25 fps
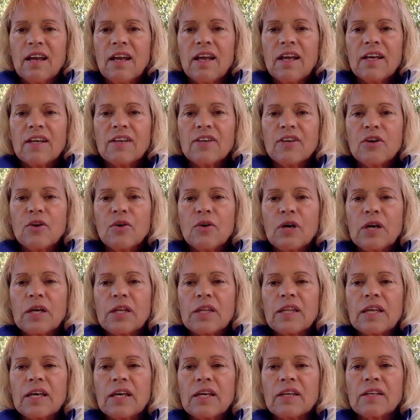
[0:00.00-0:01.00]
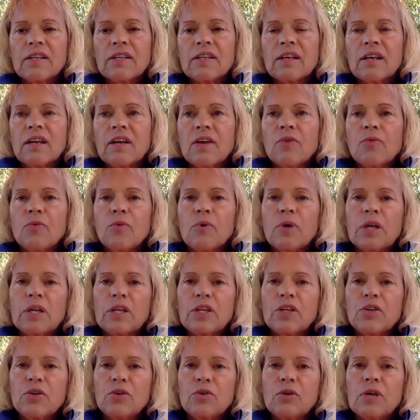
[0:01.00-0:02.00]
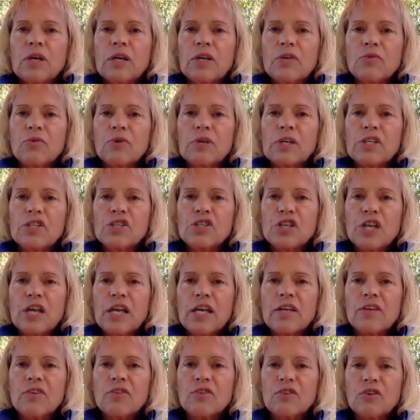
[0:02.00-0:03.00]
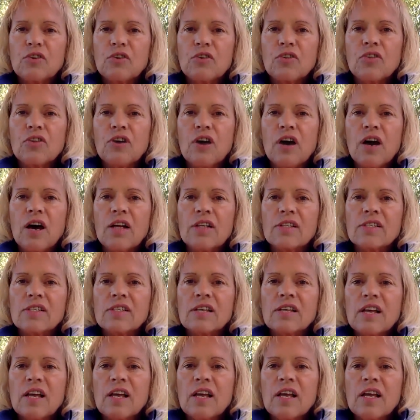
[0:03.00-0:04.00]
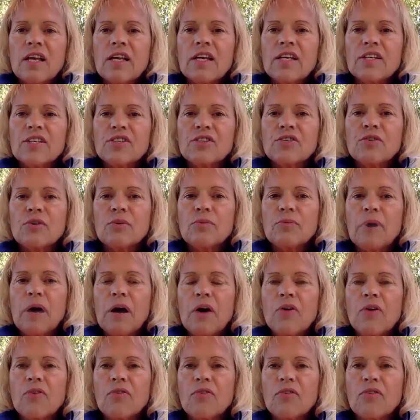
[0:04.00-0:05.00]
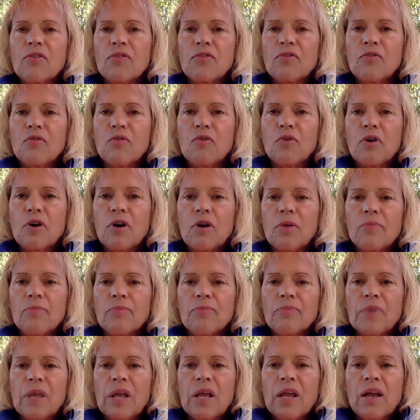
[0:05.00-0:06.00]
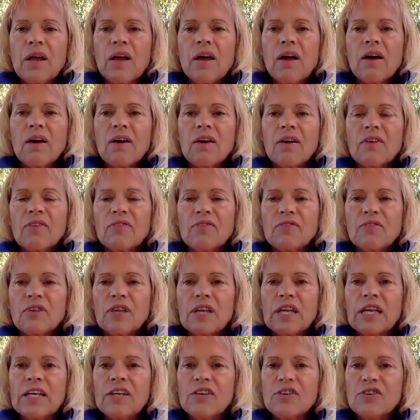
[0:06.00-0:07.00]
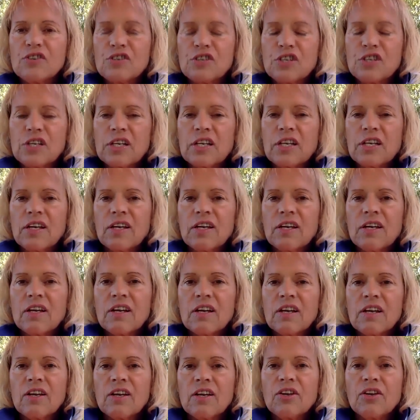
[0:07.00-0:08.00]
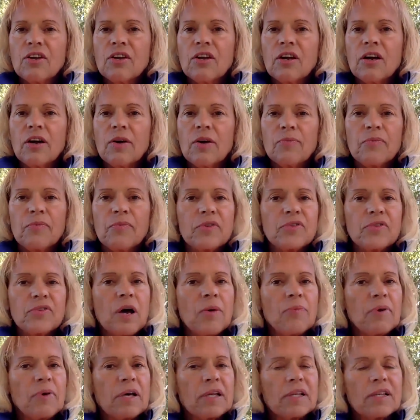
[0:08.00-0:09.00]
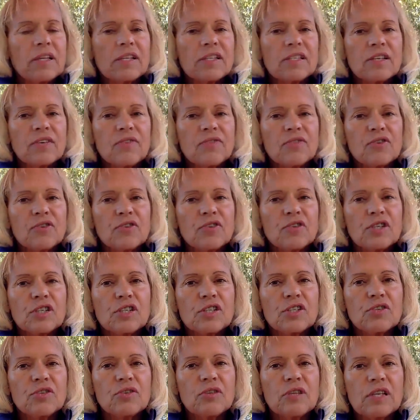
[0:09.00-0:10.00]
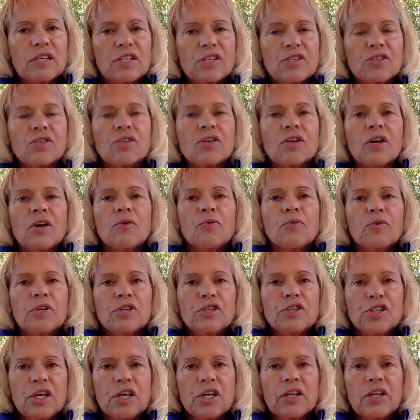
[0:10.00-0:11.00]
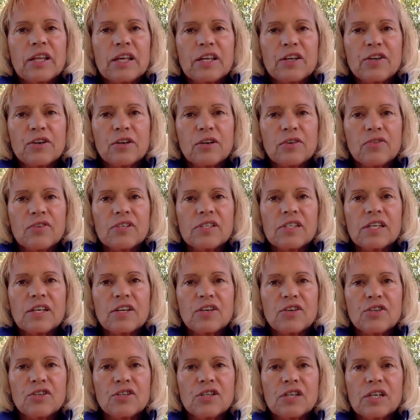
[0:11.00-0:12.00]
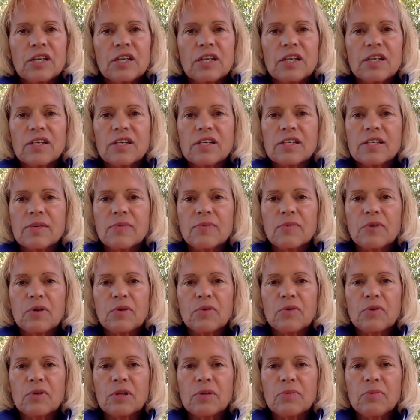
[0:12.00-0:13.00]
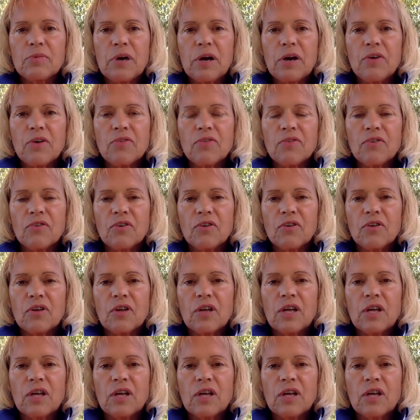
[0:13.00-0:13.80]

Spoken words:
and knowing that when you can rechannel your thoughts into a powerful form of energy. Top athletes have learned to do this. You rechannel that nervous energy into something really powerful,